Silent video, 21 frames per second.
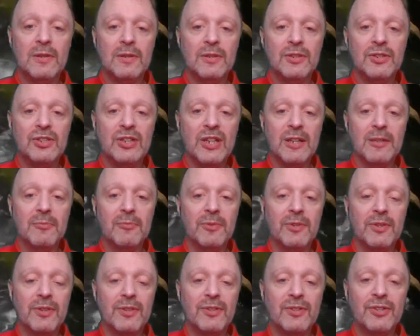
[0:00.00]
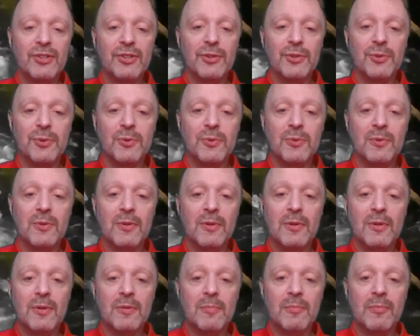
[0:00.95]
shape with two
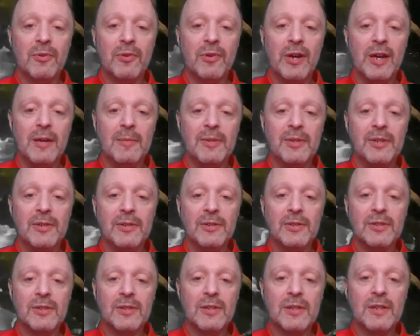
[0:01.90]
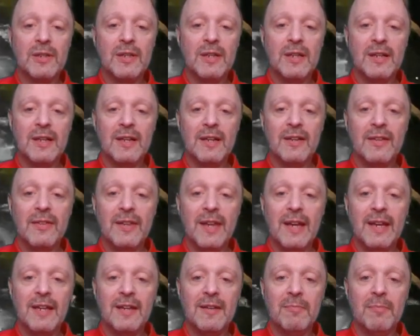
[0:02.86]
parameters,
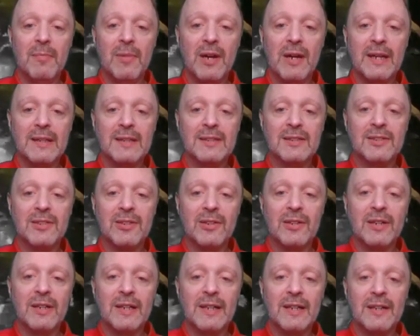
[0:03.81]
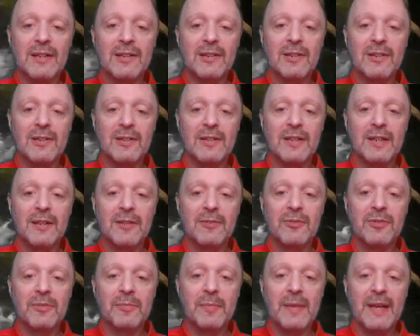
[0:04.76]
that it might start here and then it
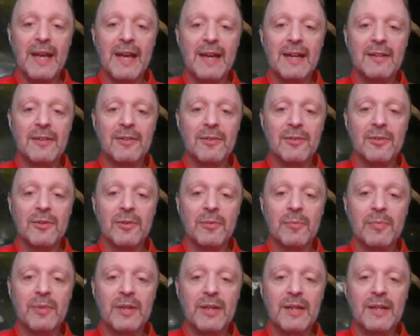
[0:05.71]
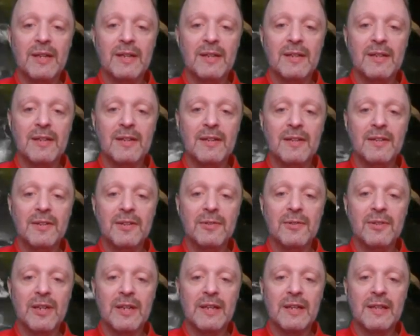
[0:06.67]
would meander a little bit and
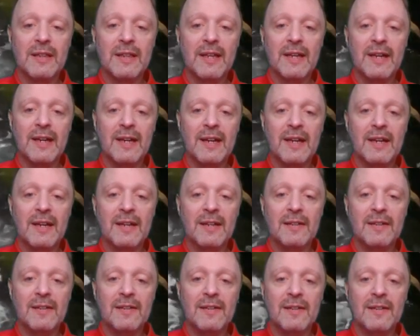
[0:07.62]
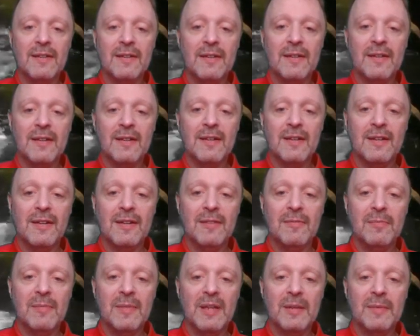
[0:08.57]
do like that and
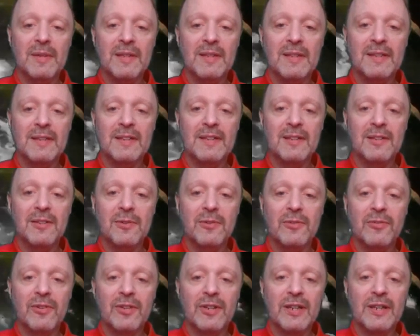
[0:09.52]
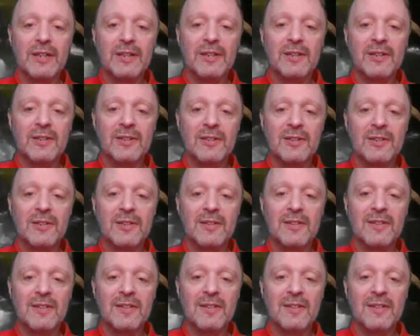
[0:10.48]
maybe go over here. And